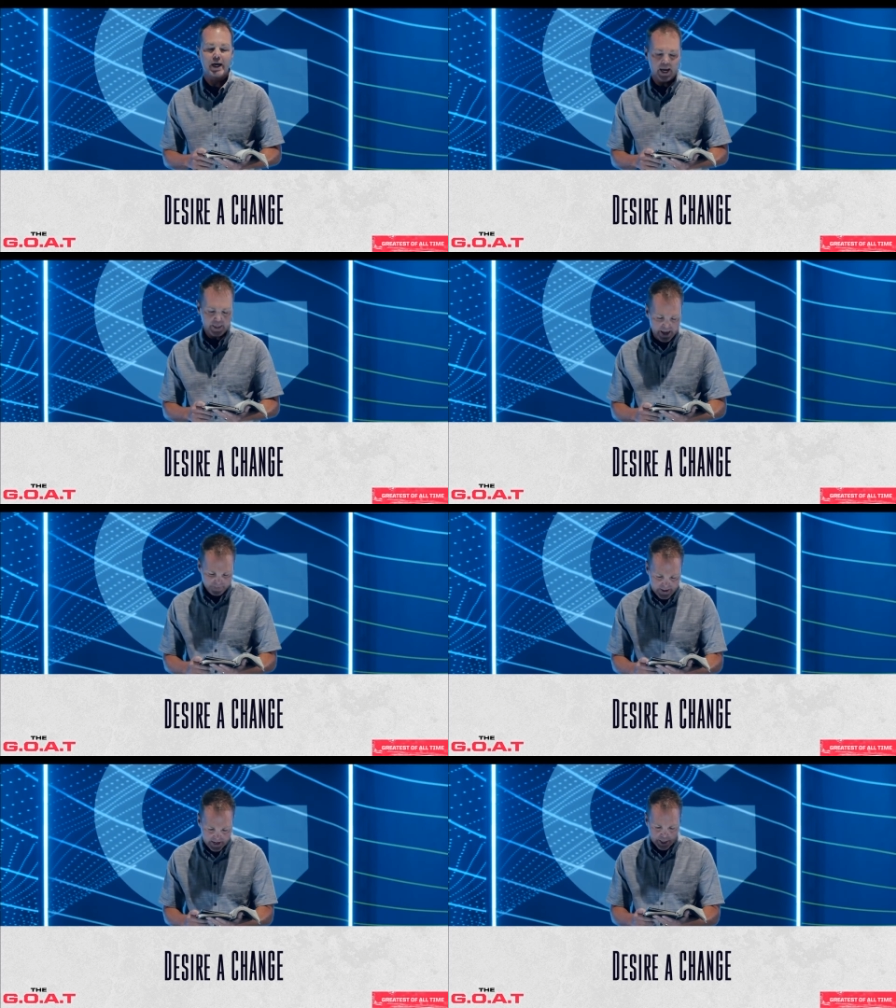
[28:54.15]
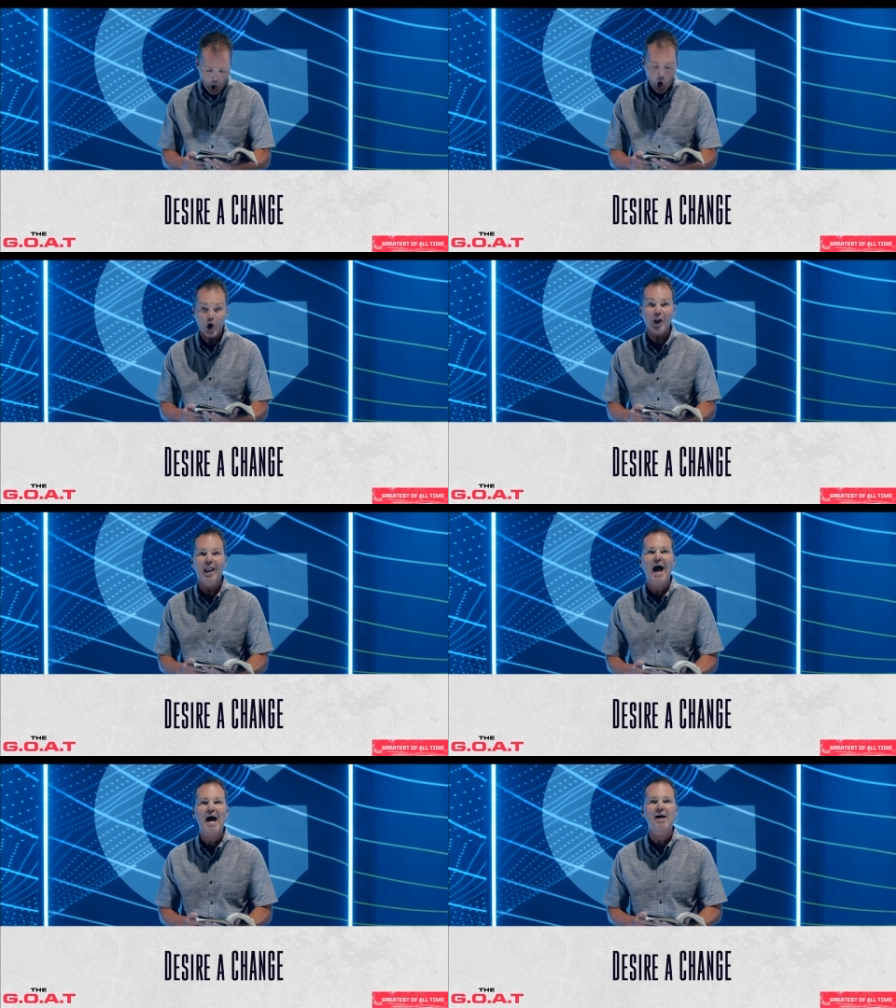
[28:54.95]
And I think in our
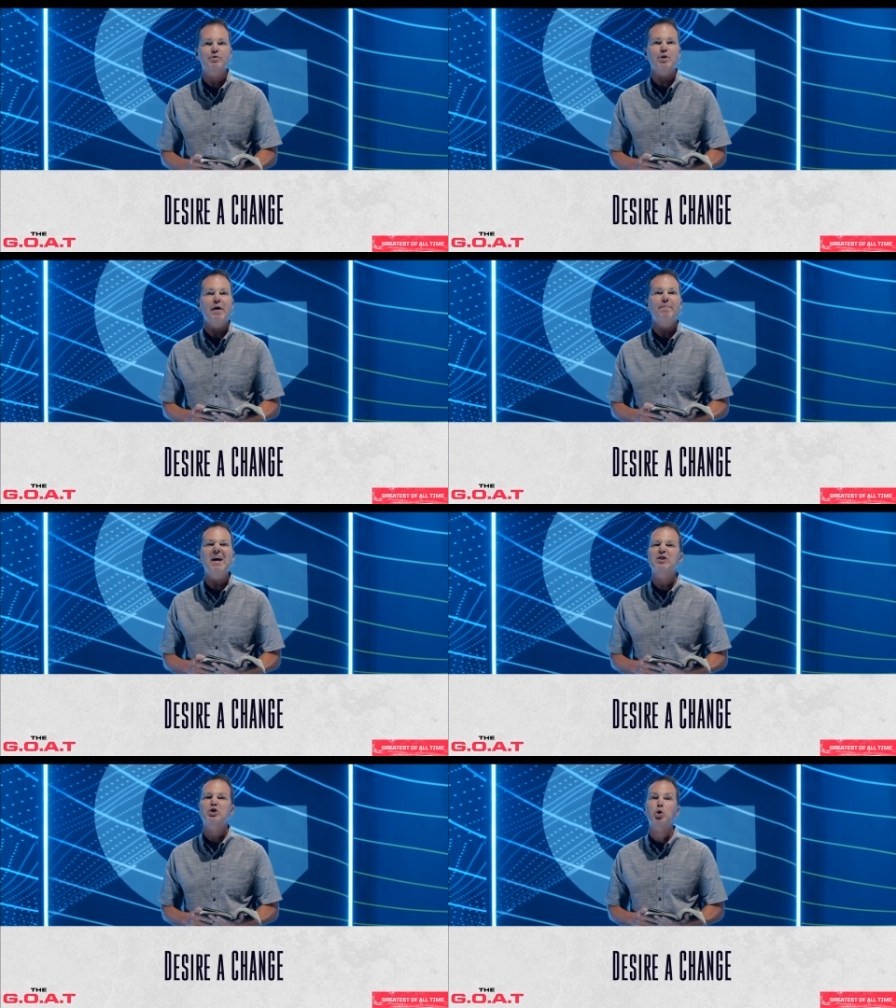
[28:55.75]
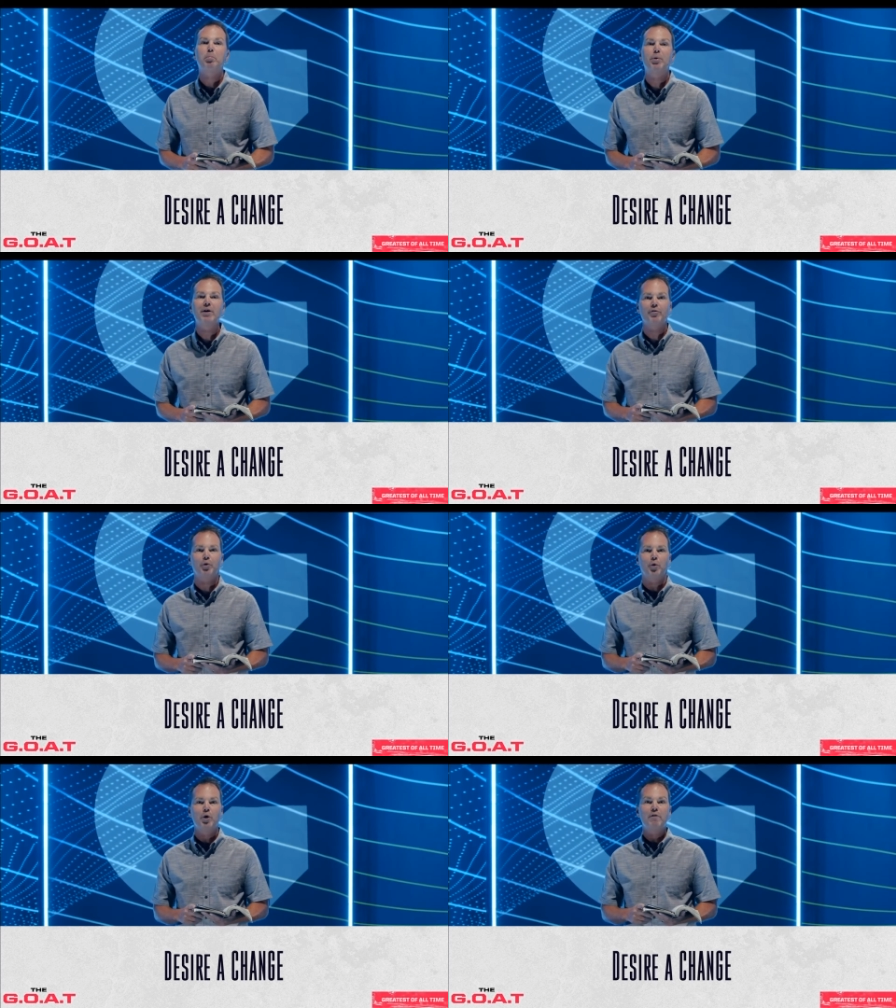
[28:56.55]
lives, that is so
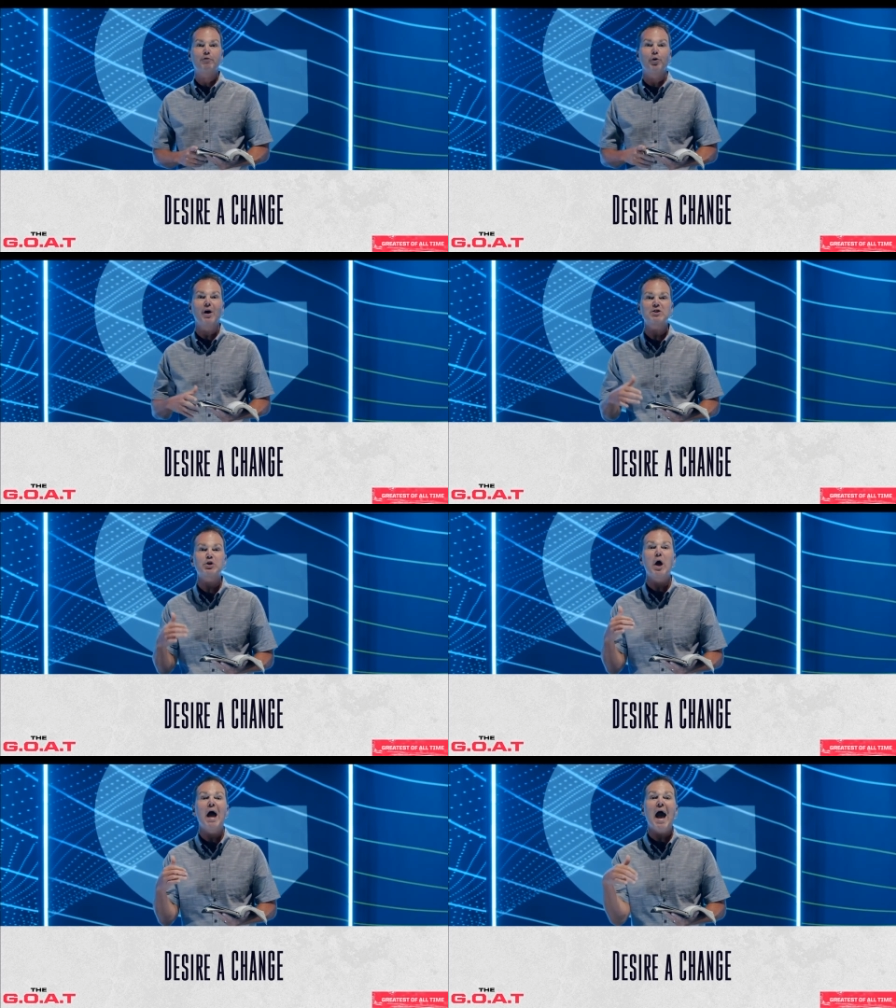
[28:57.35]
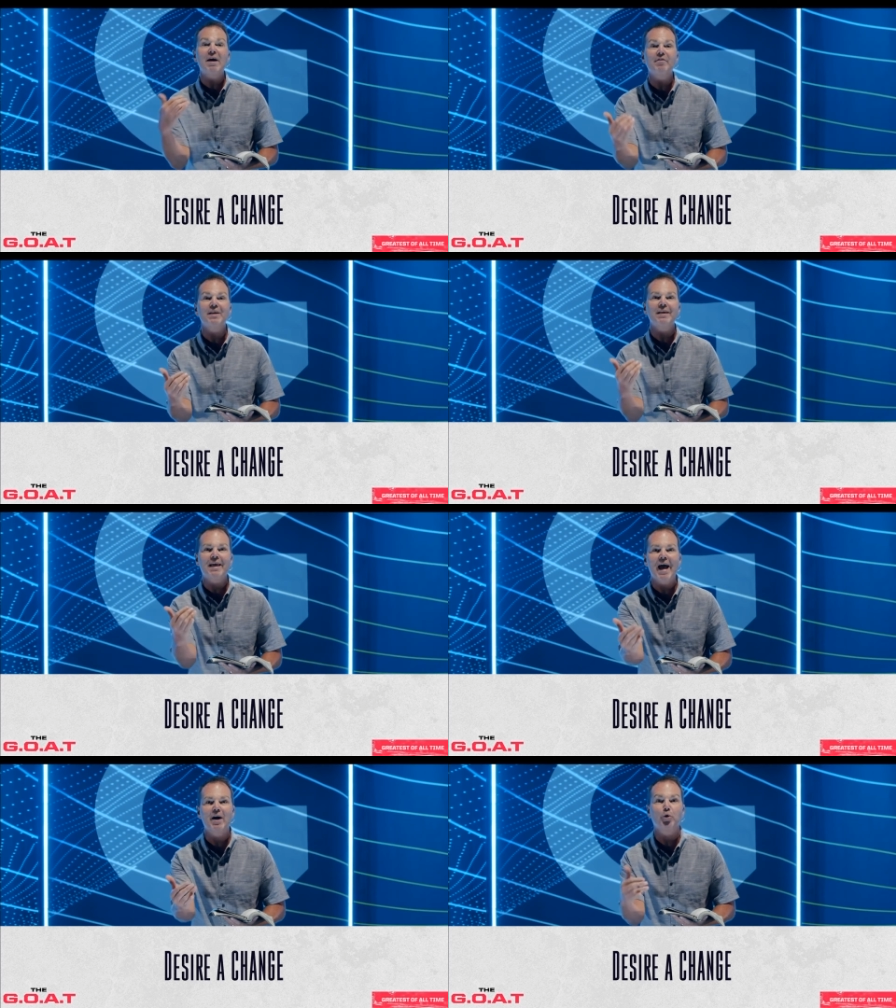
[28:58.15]
pivotal for us to have an
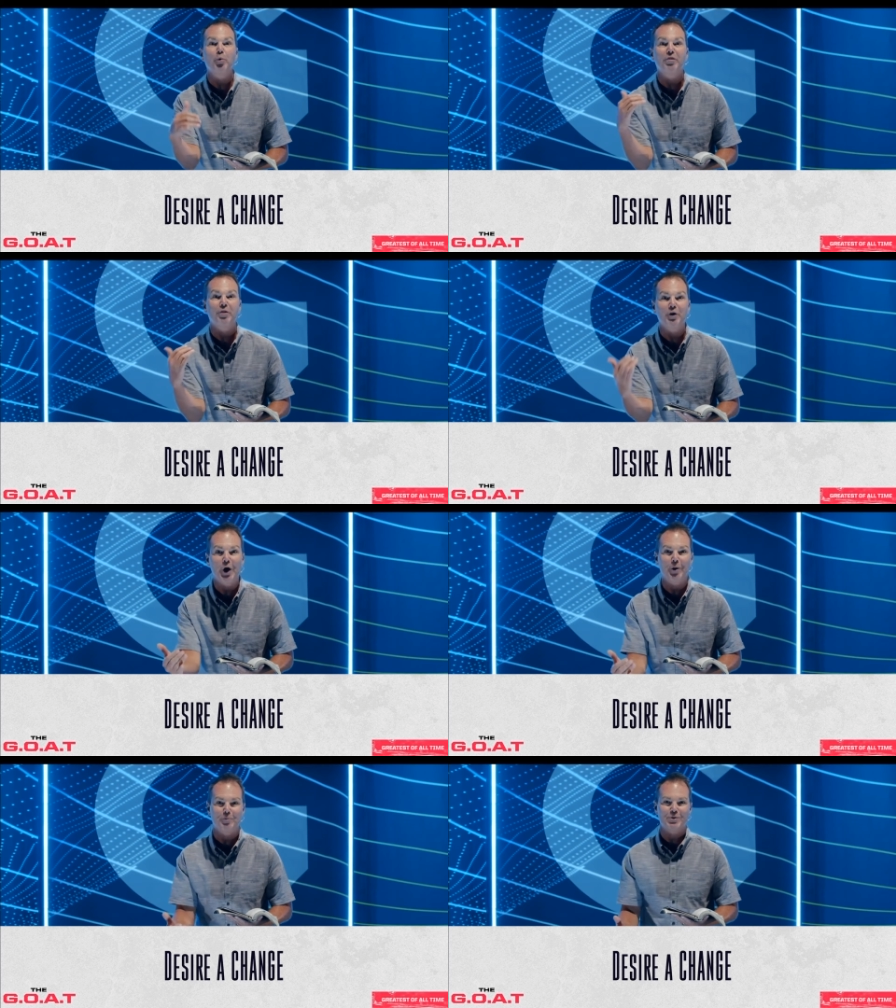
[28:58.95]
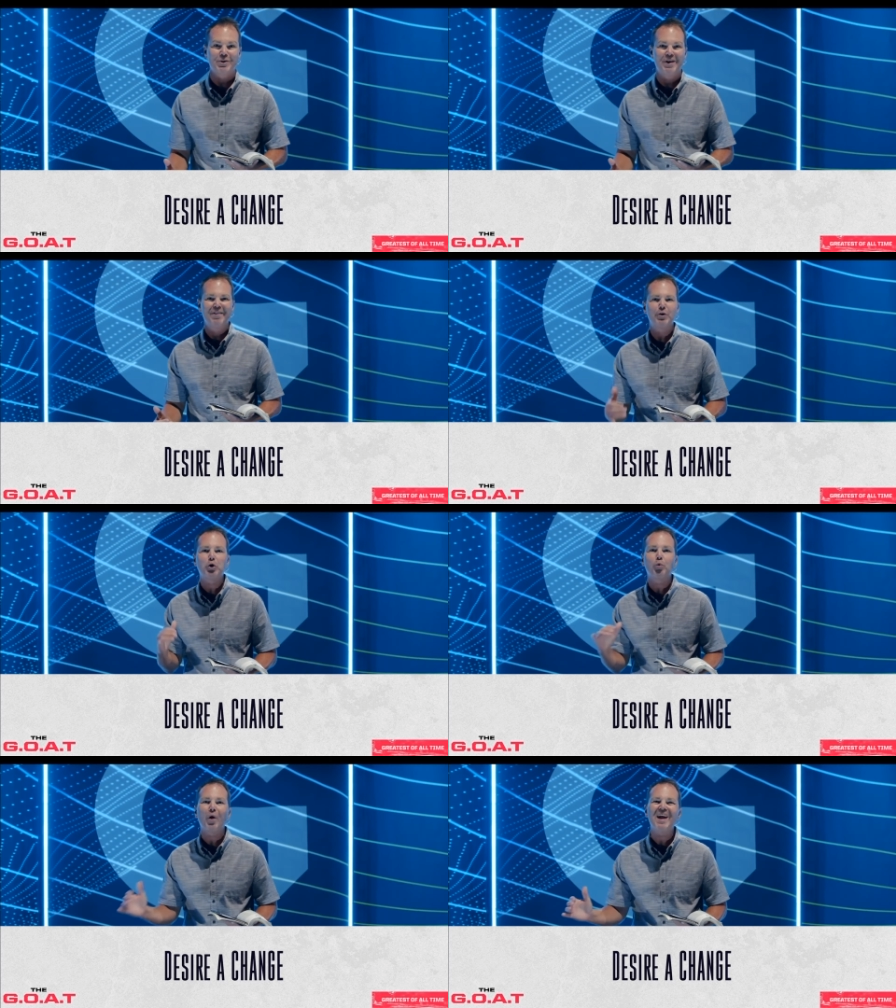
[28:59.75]
encounter with the goat, the
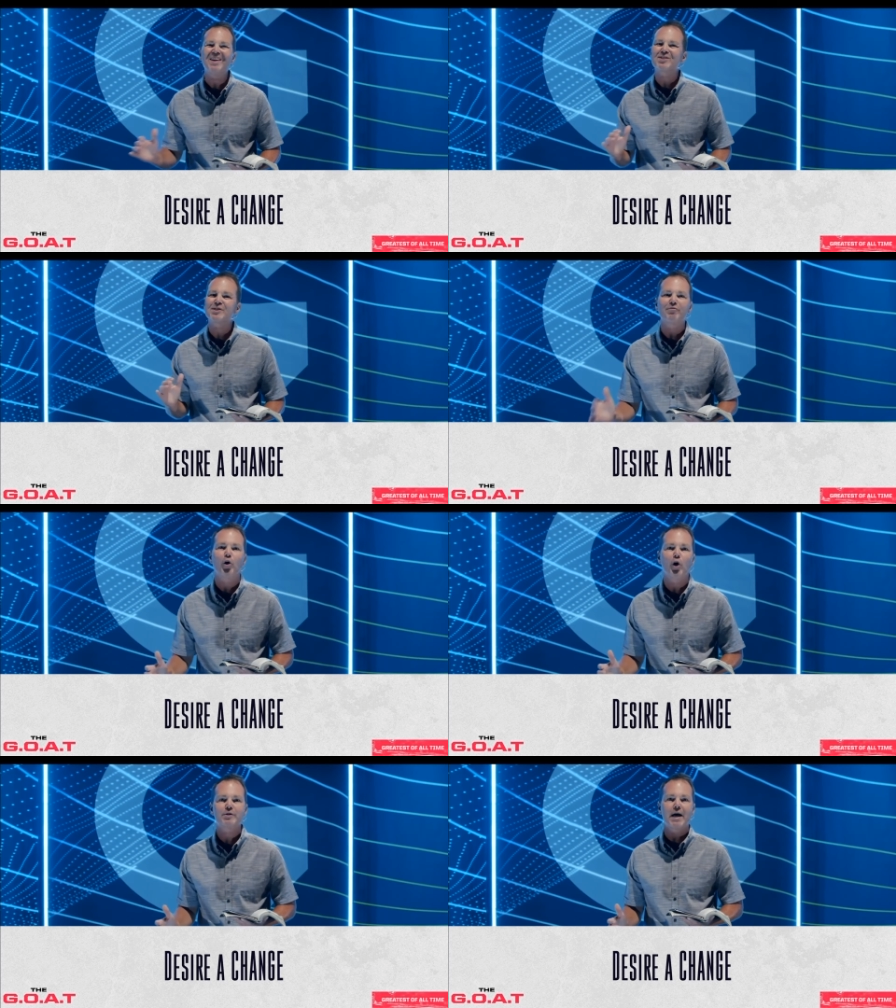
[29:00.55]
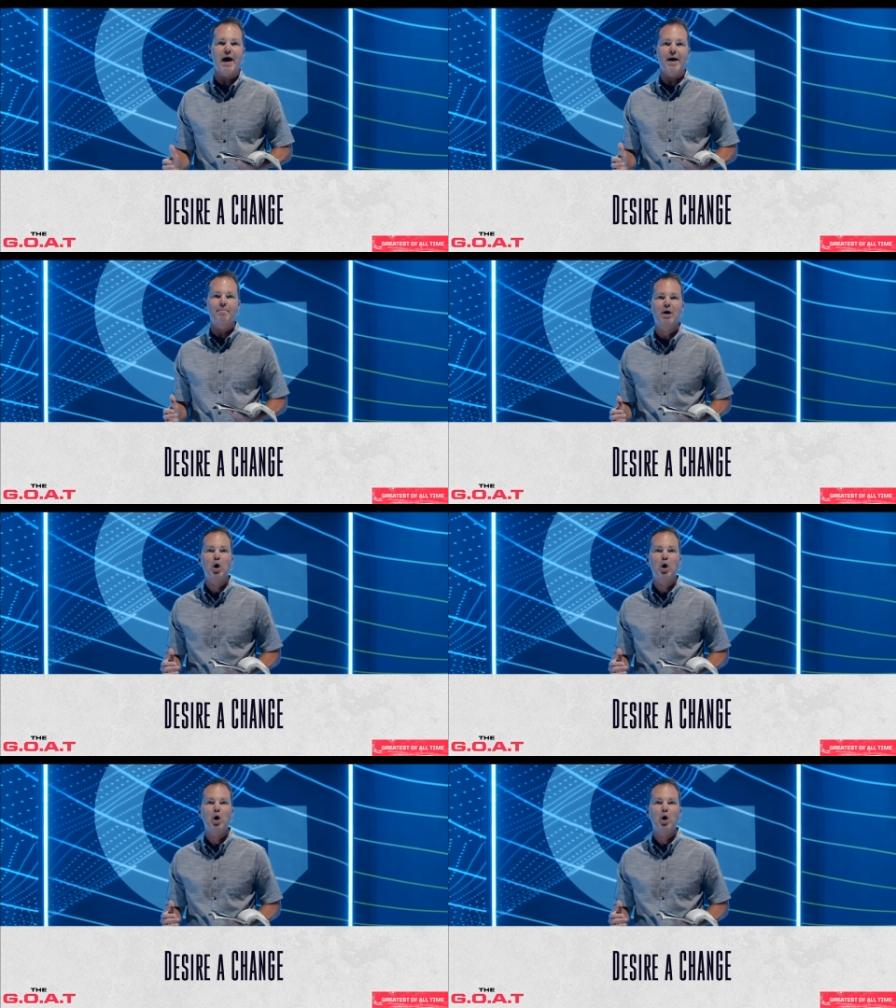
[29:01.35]
greatest of all time.